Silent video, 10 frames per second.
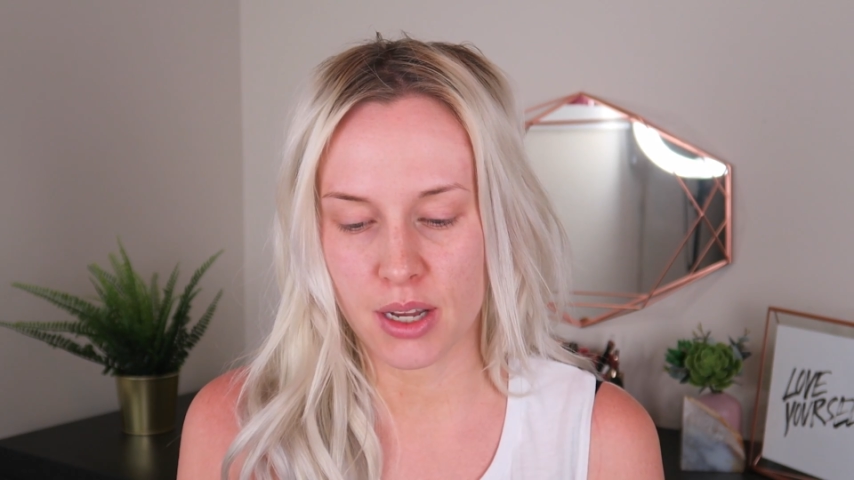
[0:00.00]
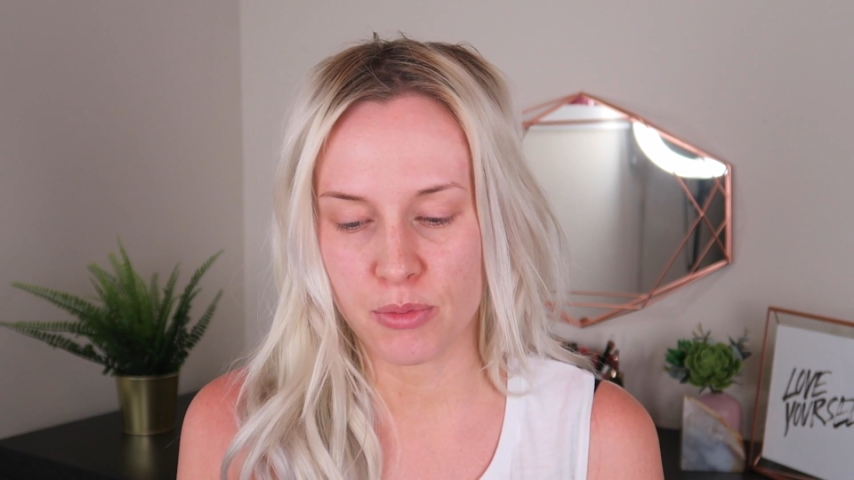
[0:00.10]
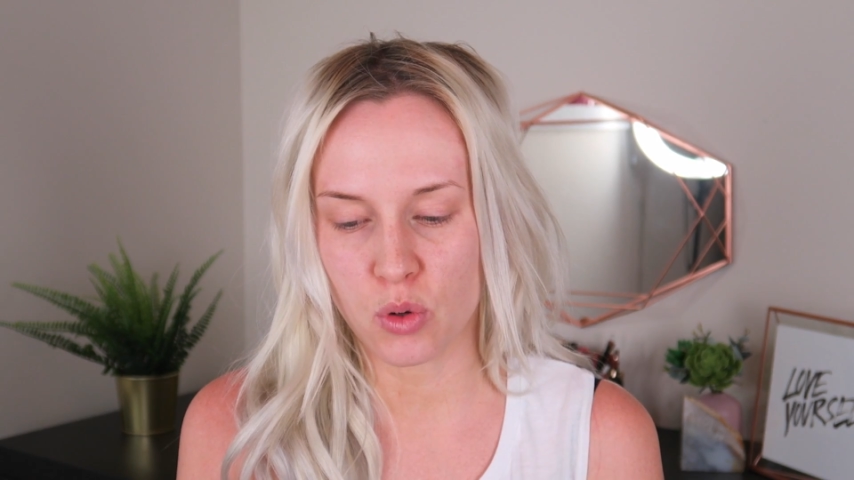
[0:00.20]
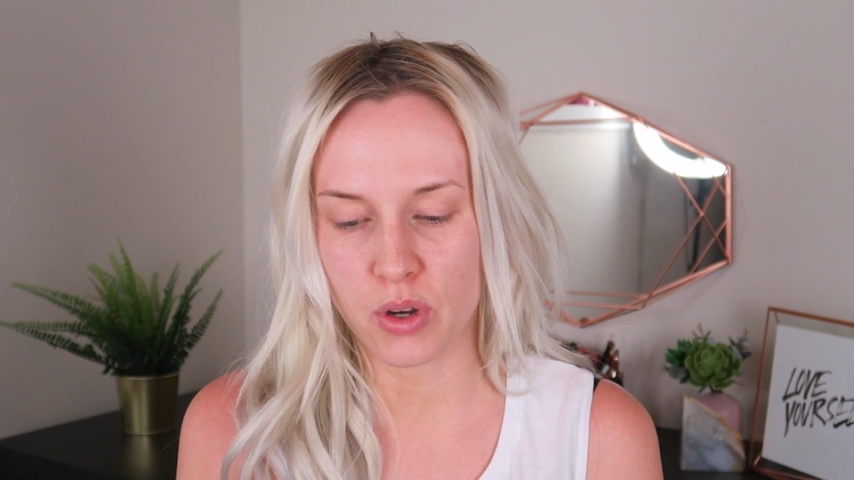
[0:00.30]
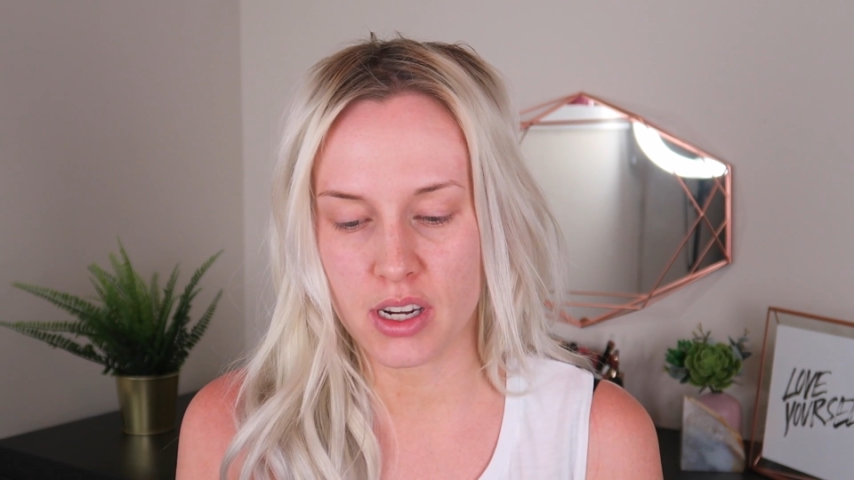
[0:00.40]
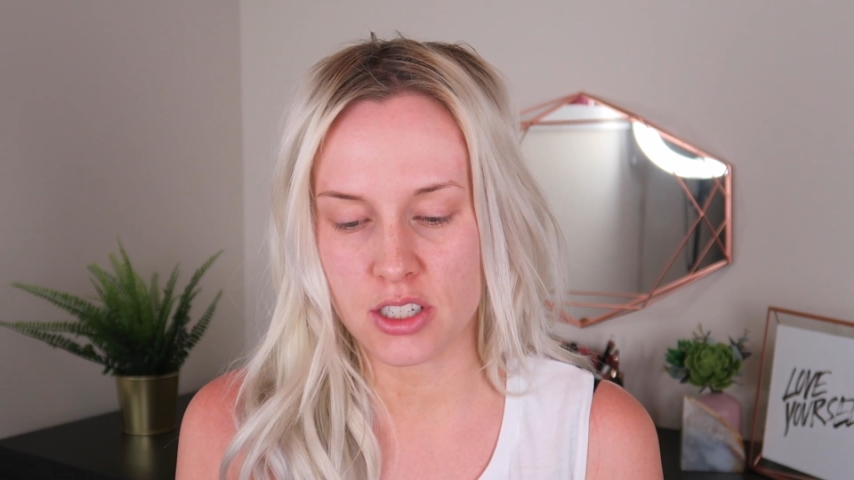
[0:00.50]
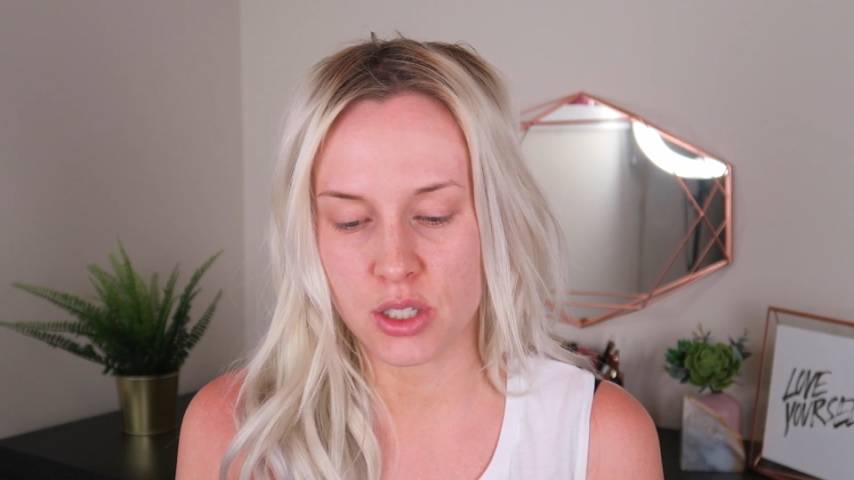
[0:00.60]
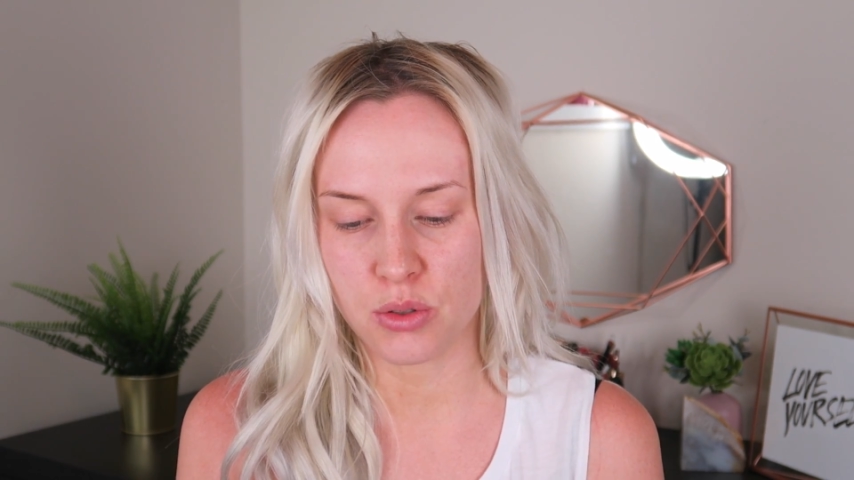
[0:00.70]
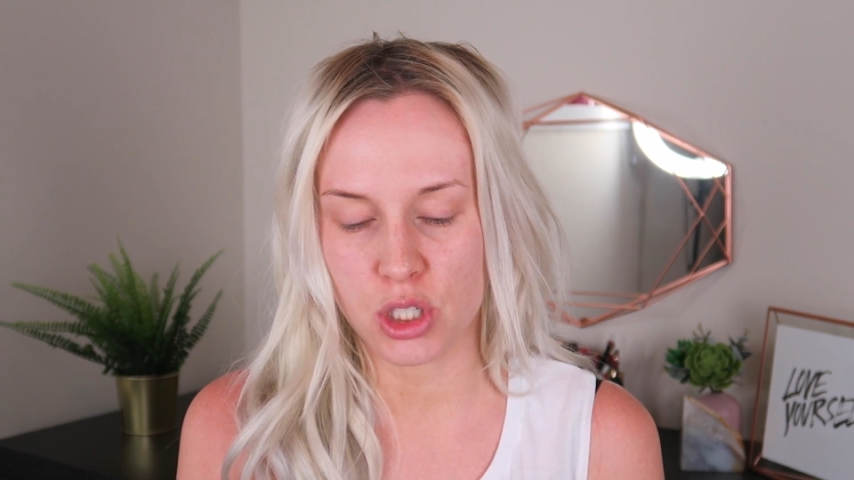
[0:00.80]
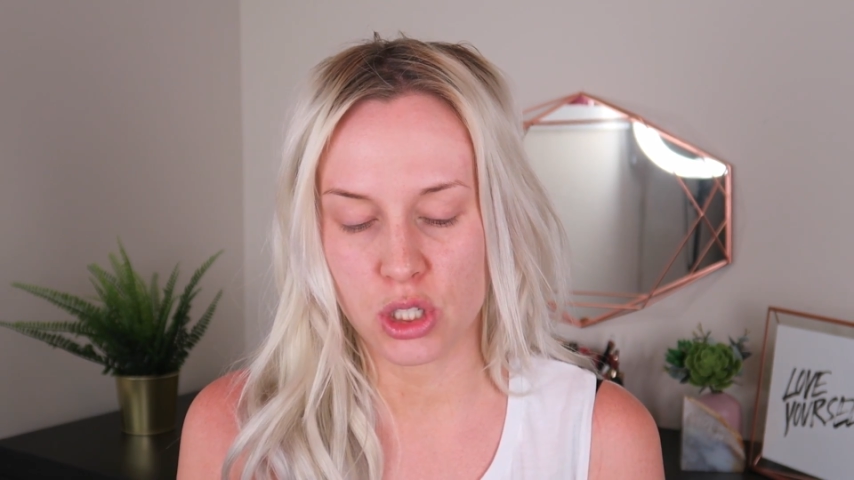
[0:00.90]
I'm going
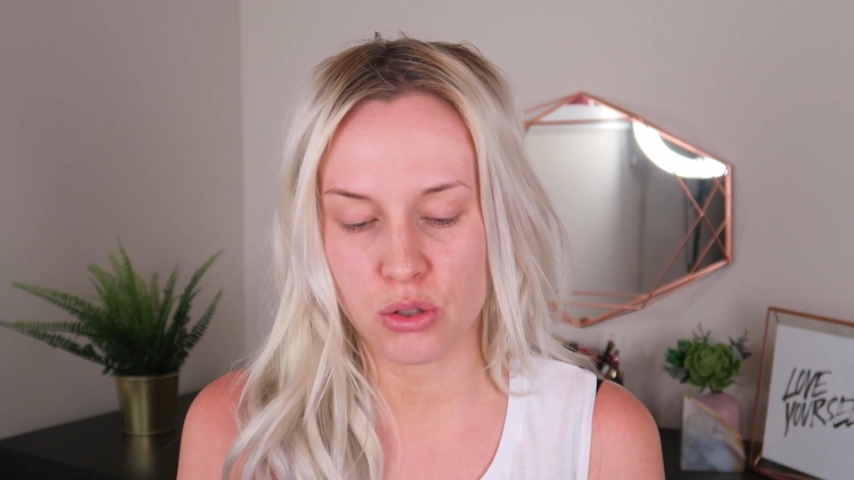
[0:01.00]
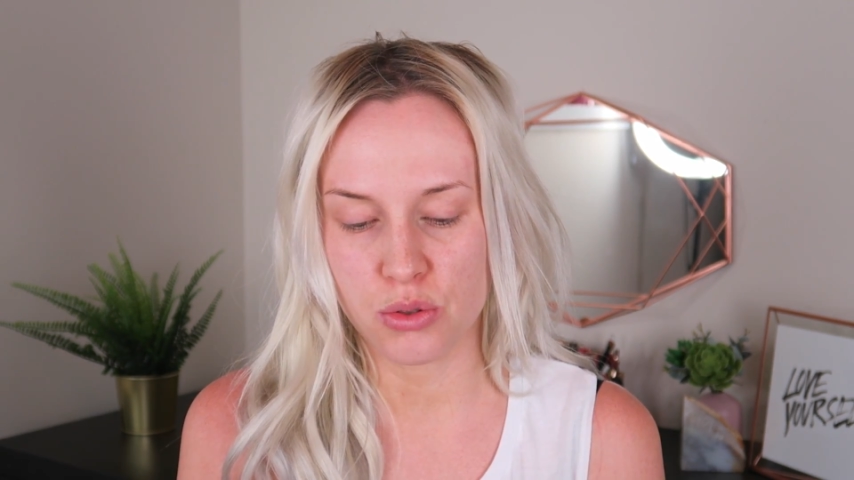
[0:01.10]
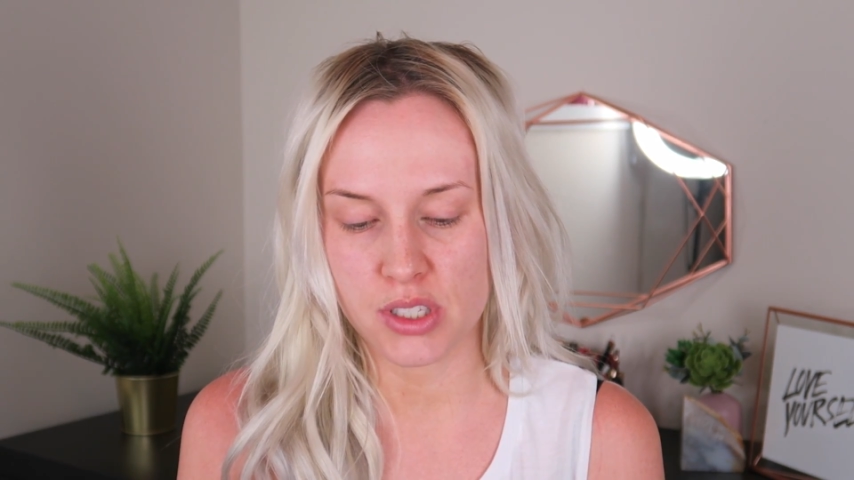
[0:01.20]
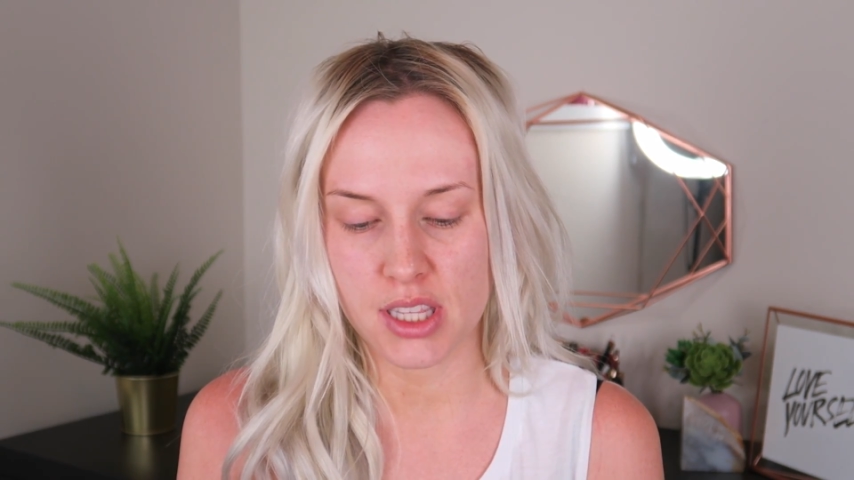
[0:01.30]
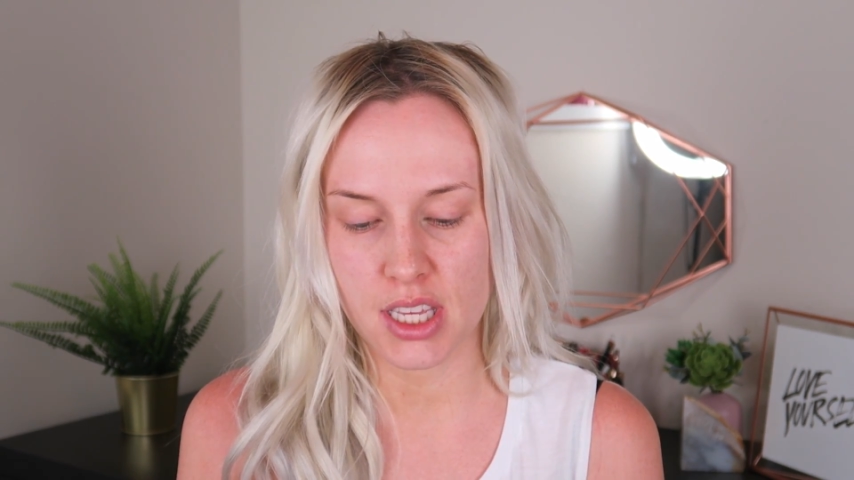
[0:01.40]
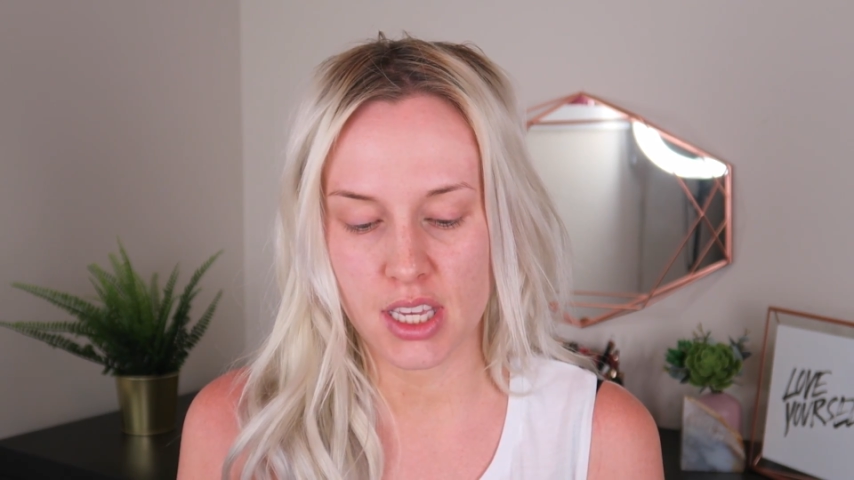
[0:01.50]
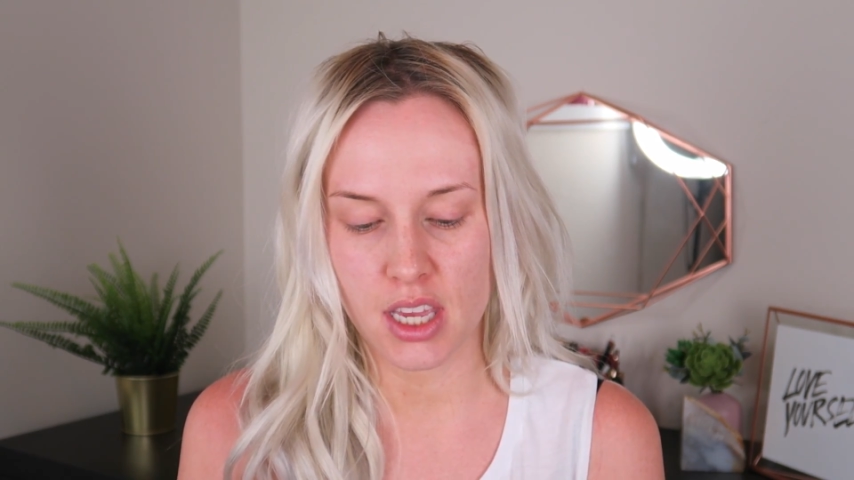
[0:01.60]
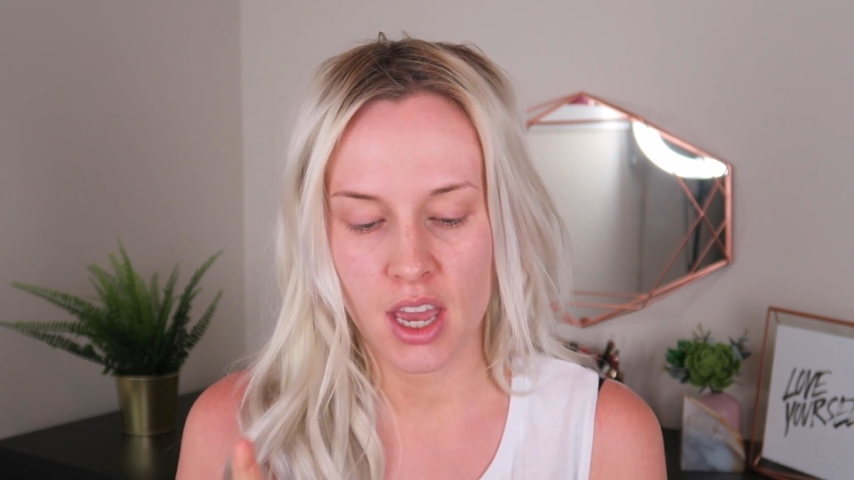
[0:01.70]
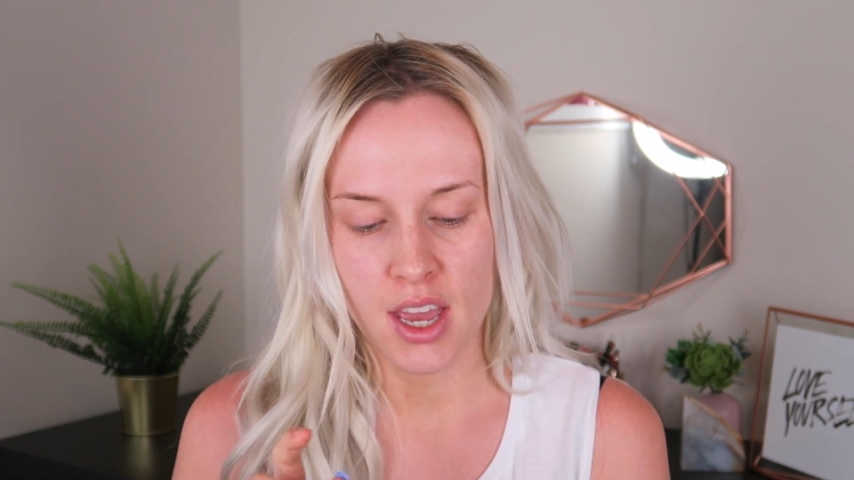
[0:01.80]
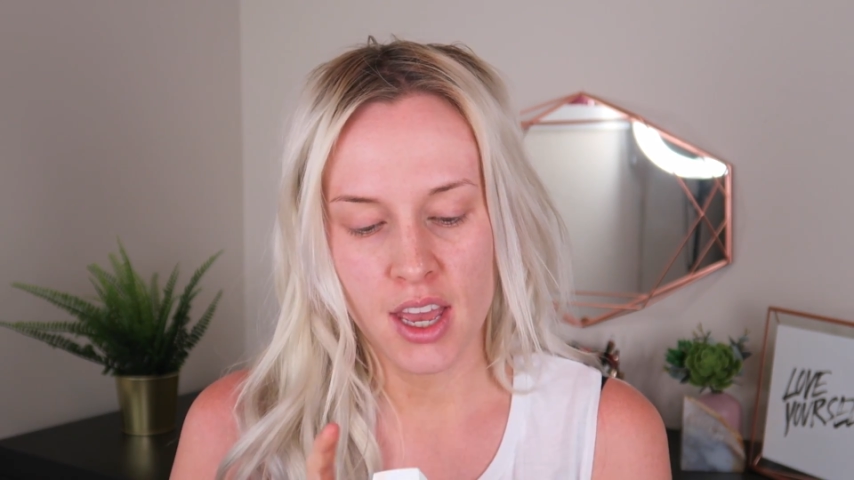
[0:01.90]
to use the